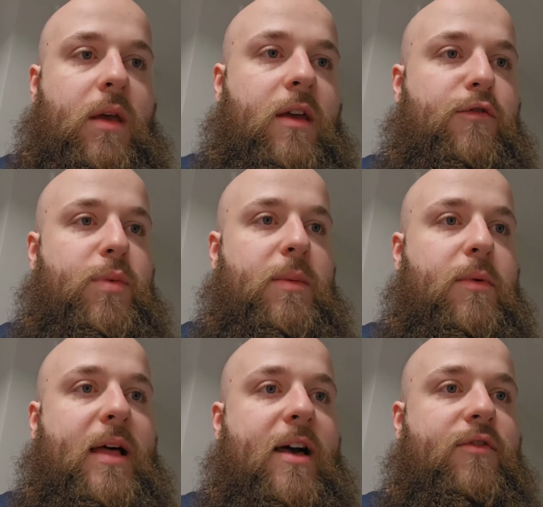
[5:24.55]
if
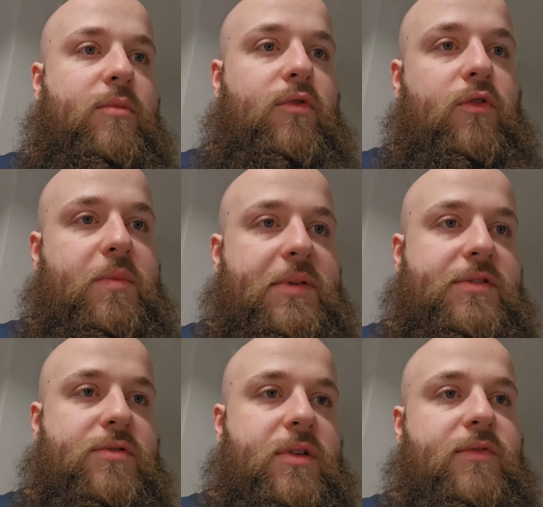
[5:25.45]
people have
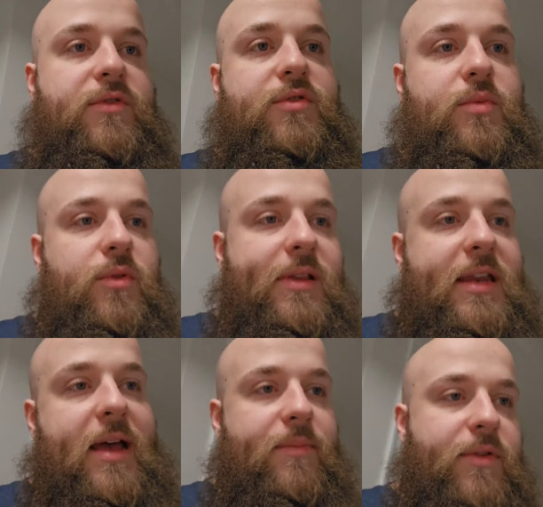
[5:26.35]
improvements or different spool
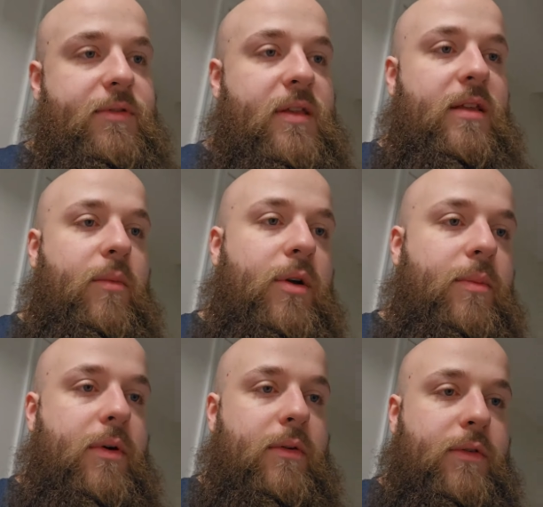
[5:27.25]
adapters that they want
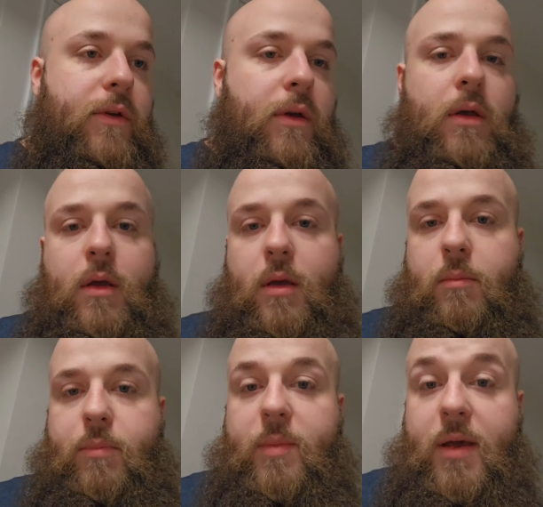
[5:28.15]
to post,
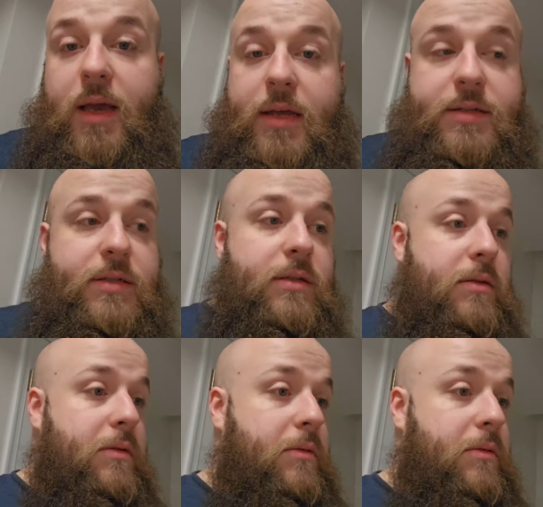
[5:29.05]
be my guest.